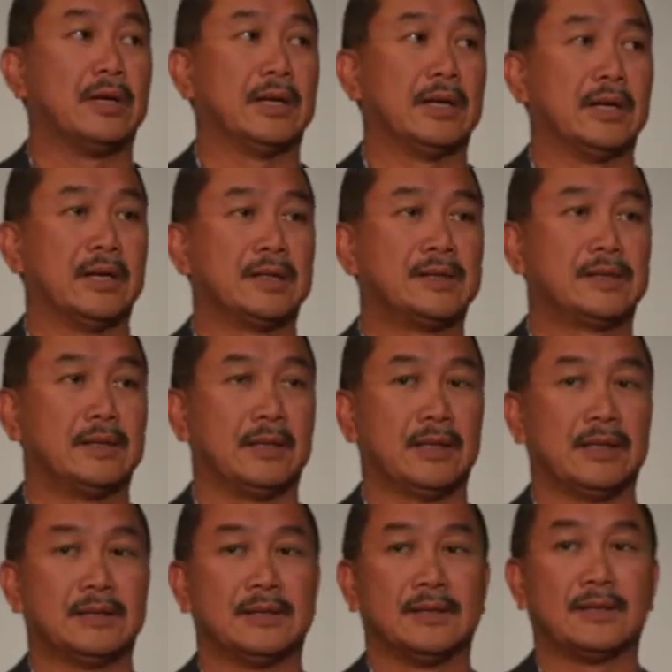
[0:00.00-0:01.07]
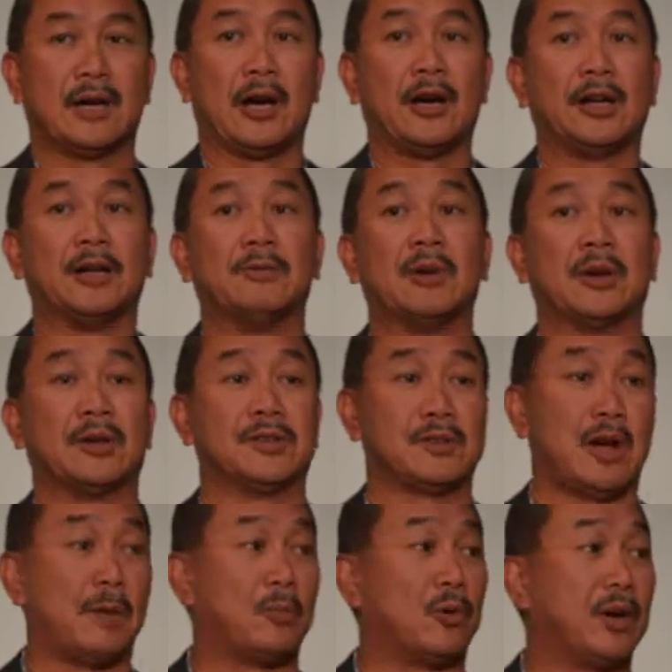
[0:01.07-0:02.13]
in its entirety about
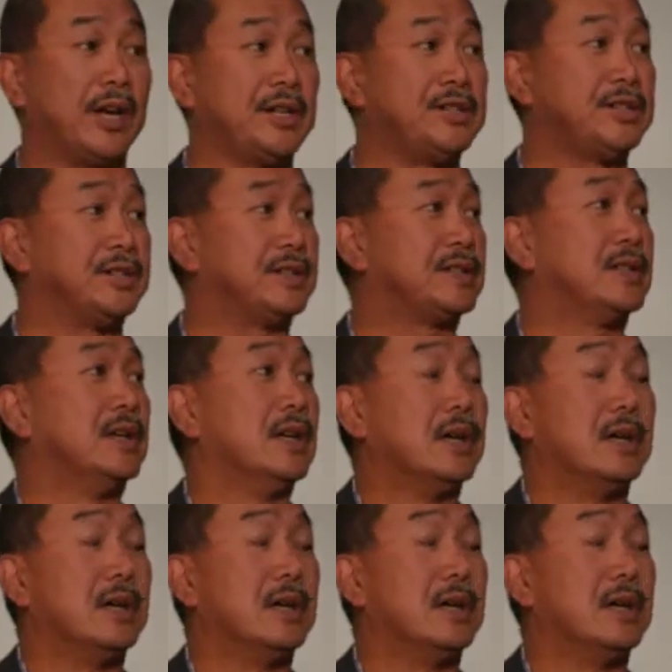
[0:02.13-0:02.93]
its operations,